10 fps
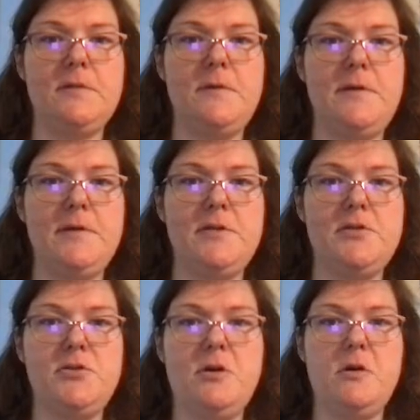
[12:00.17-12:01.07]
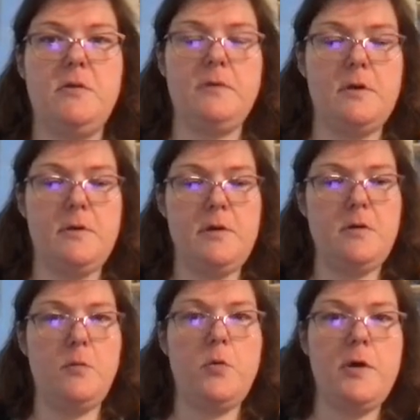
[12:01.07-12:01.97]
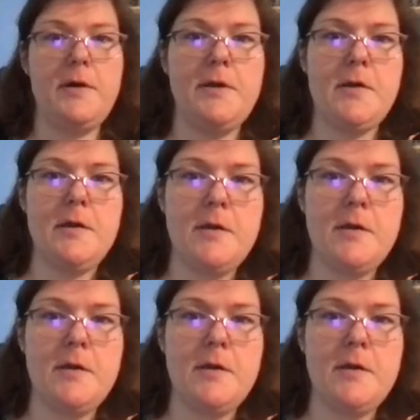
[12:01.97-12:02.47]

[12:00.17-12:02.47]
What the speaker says: we could just go here one.